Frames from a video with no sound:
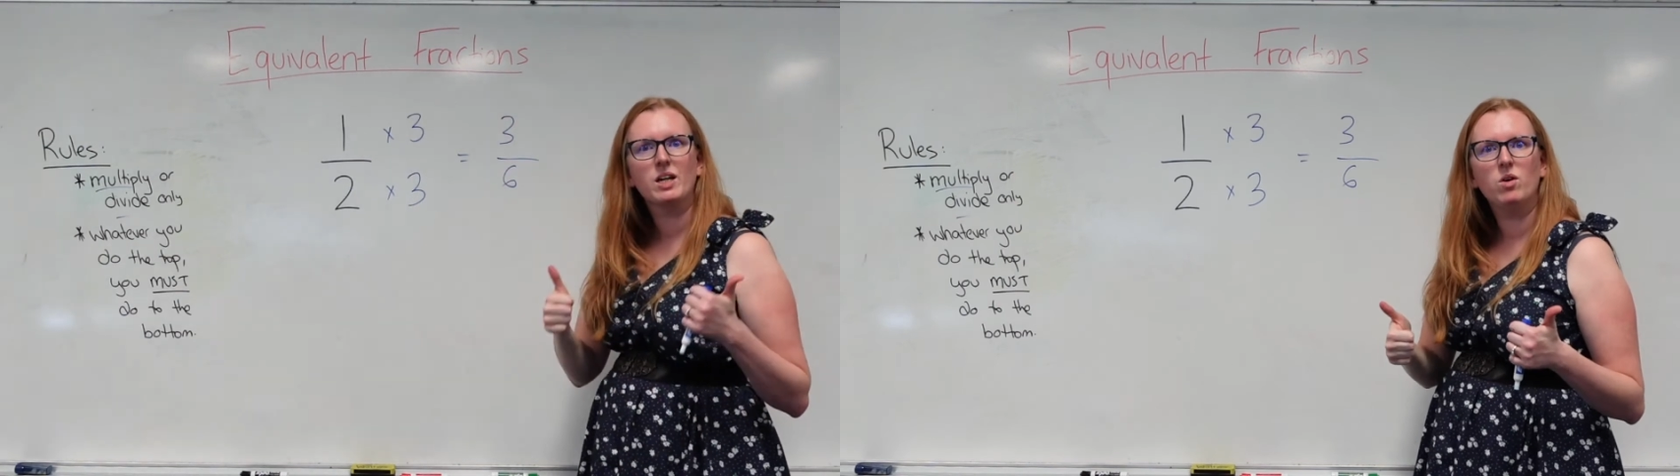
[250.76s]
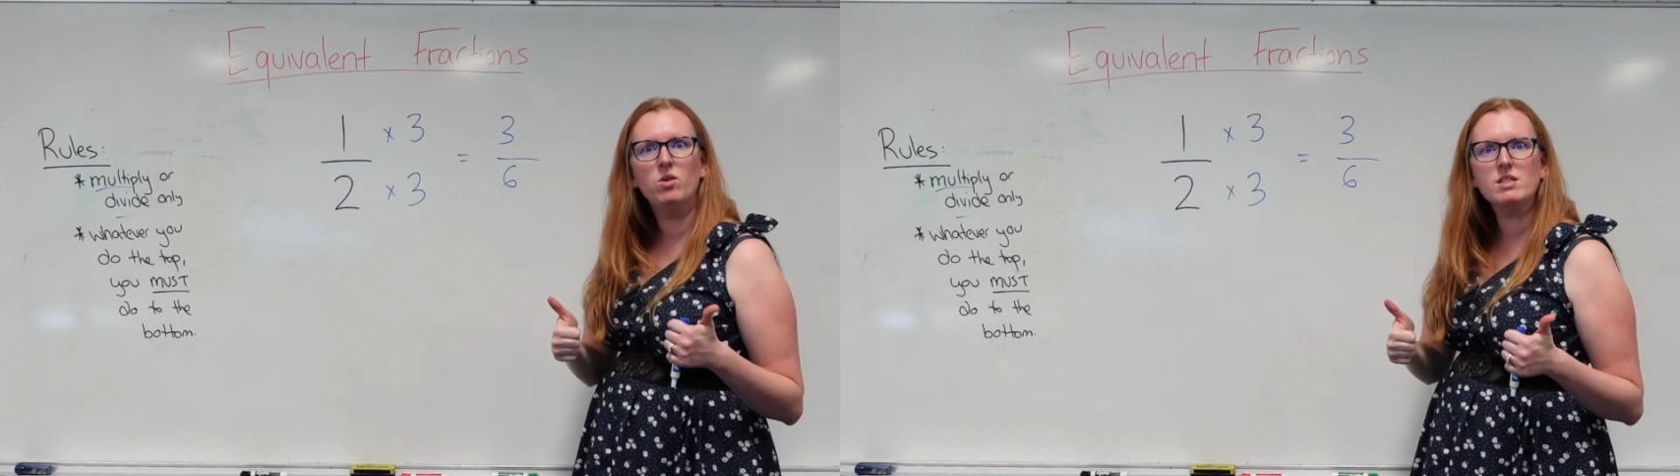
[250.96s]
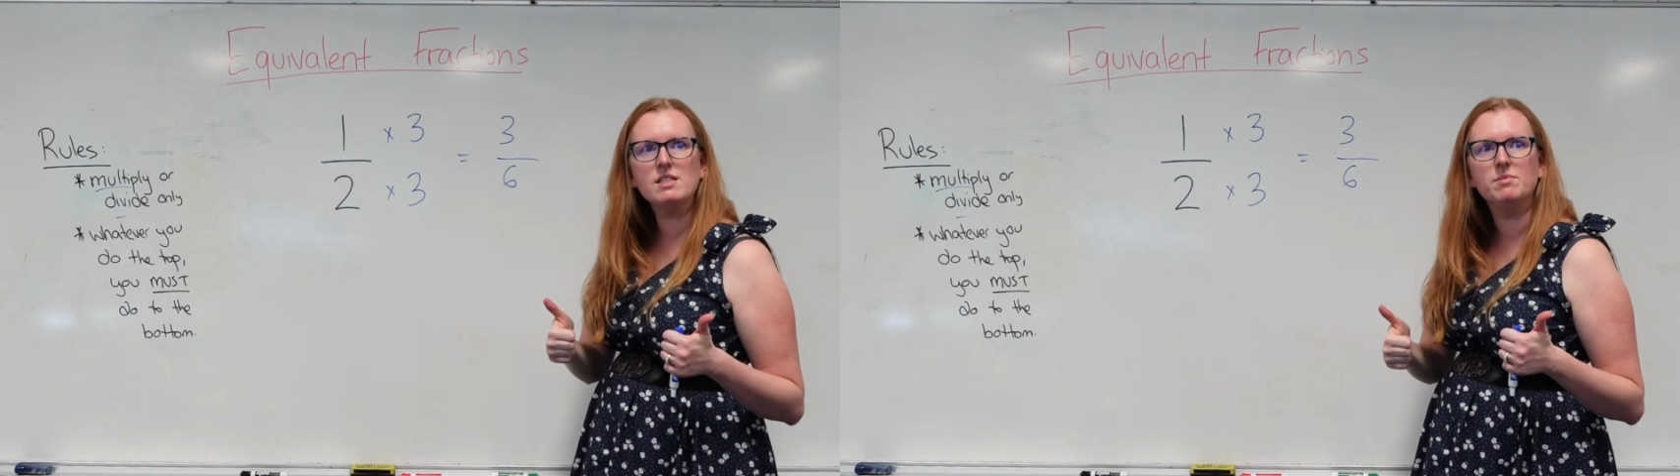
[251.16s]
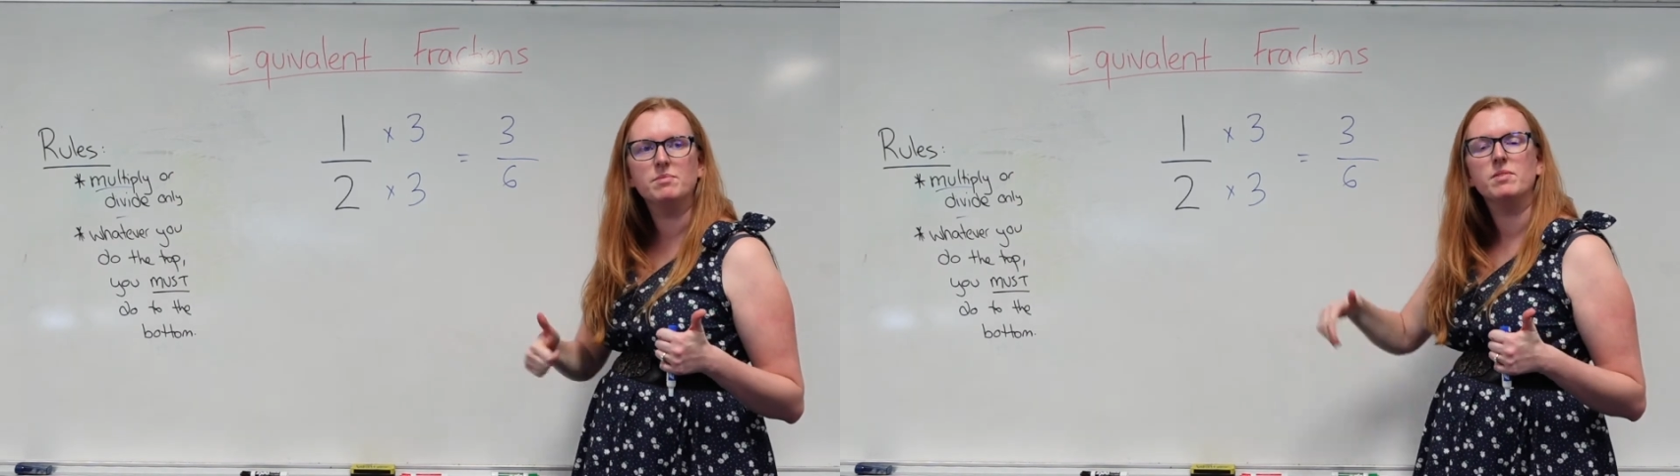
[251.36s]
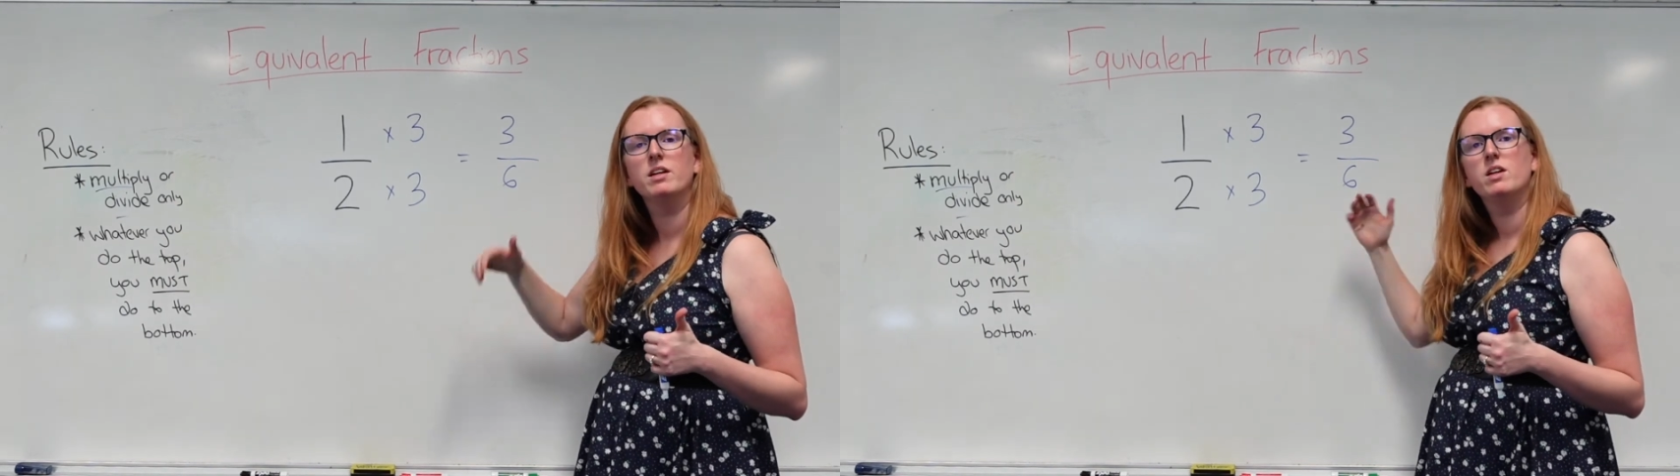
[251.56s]
Awesome.
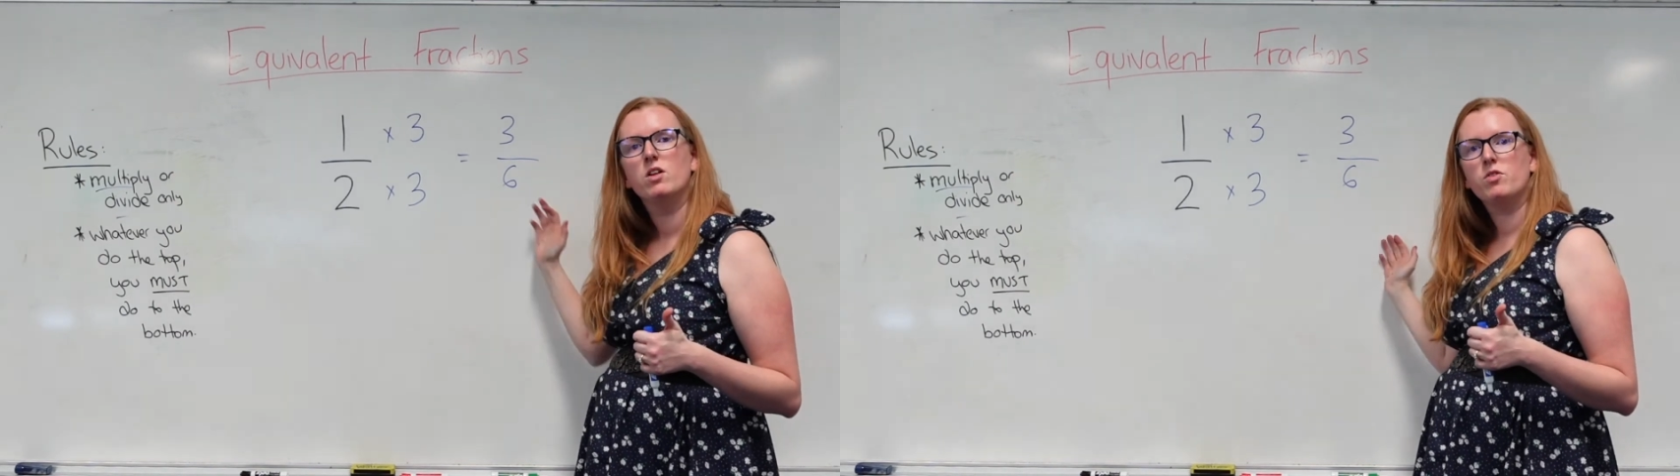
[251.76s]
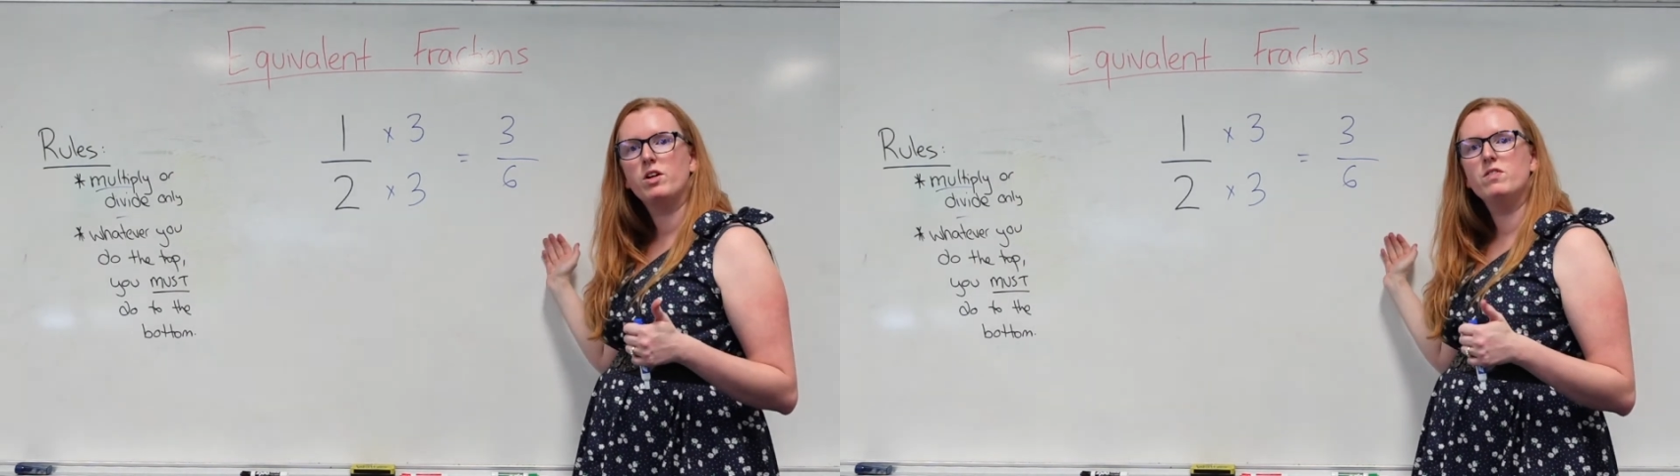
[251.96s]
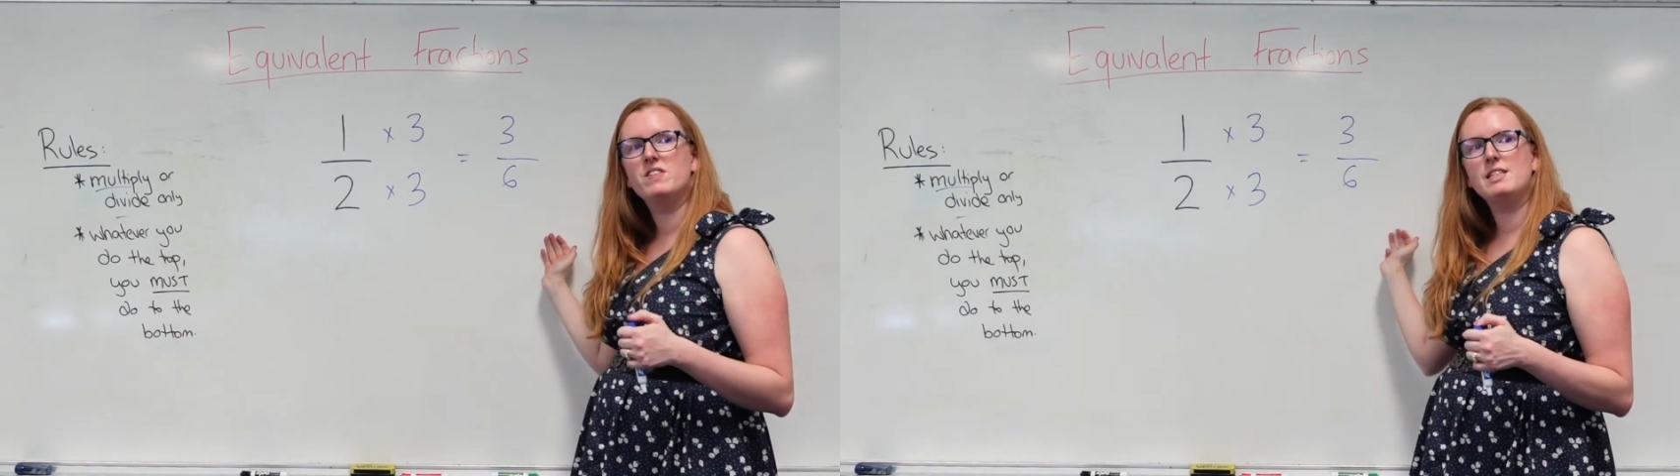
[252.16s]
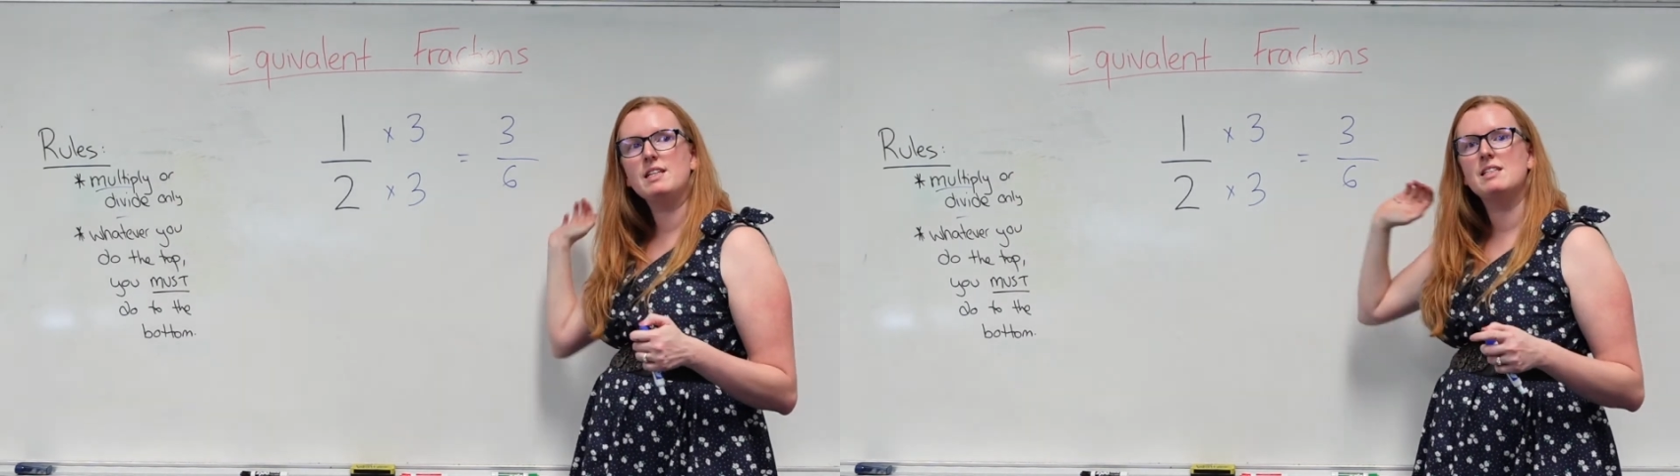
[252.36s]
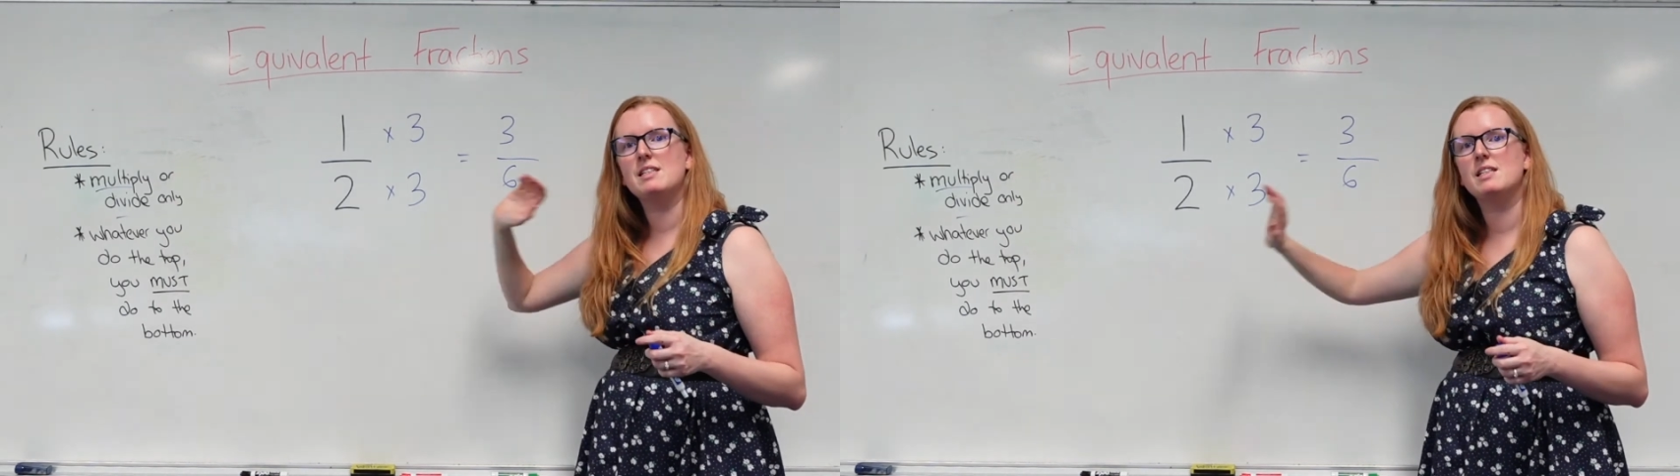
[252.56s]
3 over
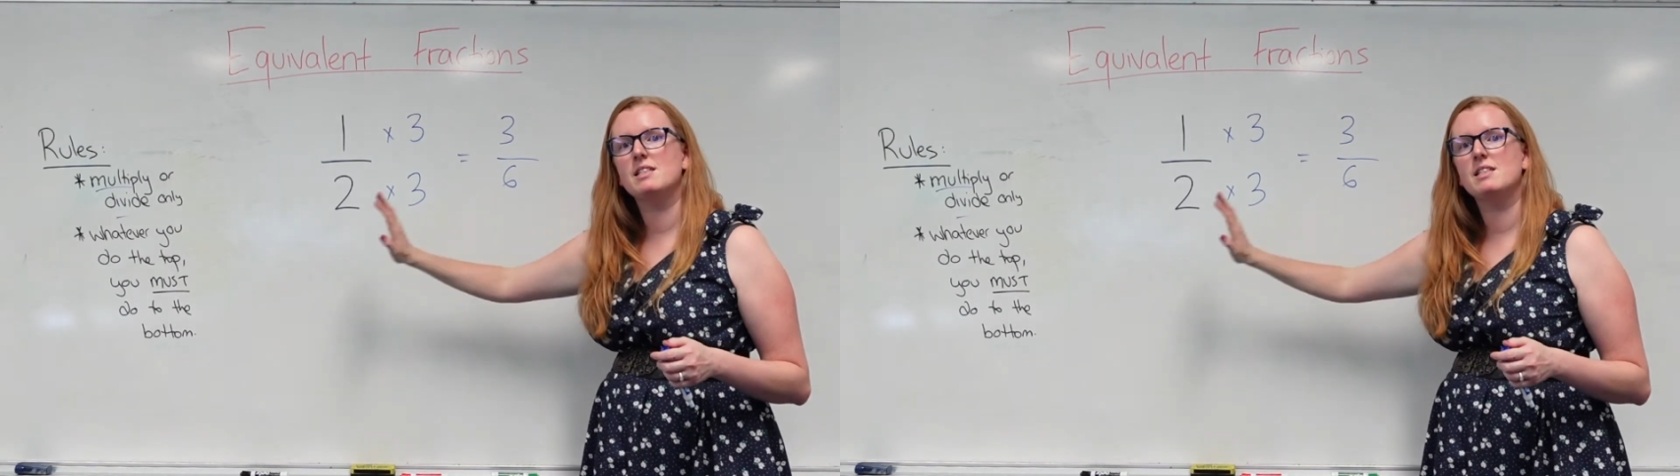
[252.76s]
6 is the